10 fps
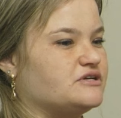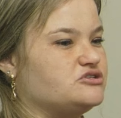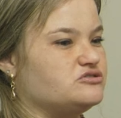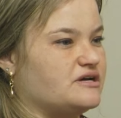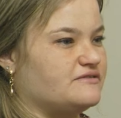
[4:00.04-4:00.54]

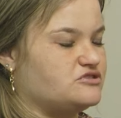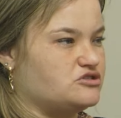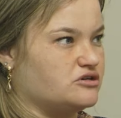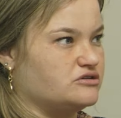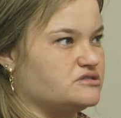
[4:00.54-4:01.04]
do have
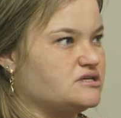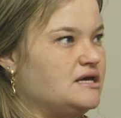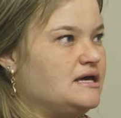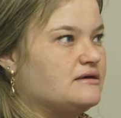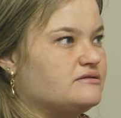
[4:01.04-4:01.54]
stones,
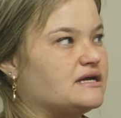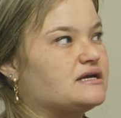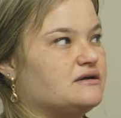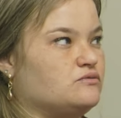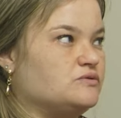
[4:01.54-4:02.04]
they
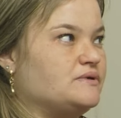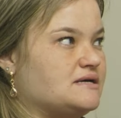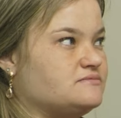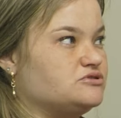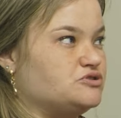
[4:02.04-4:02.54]
will be
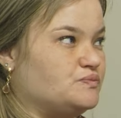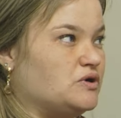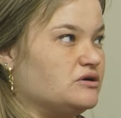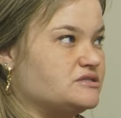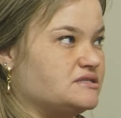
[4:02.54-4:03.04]
able to
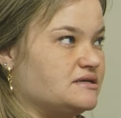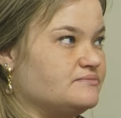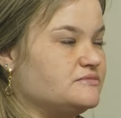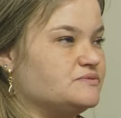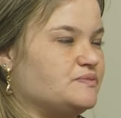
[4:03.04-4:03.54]
pass
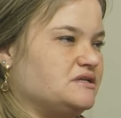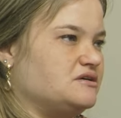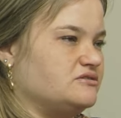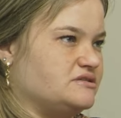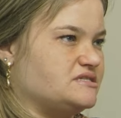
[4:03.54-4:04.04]
them
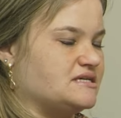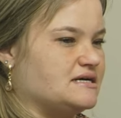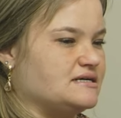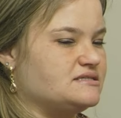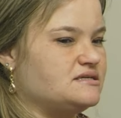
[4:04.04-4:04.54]
depending on the
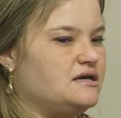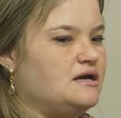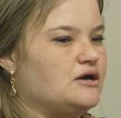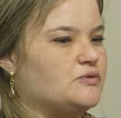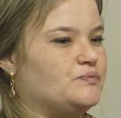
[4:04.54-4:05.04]
size.
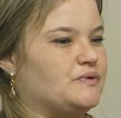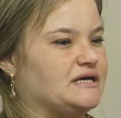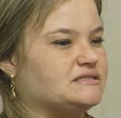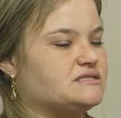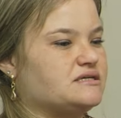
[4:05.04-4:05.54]

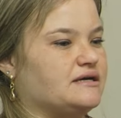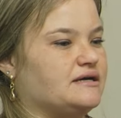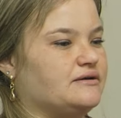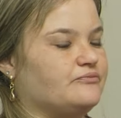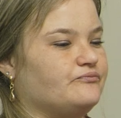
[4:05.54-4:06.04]
But
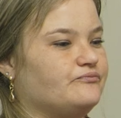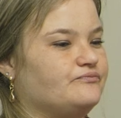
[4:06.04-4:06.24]
it's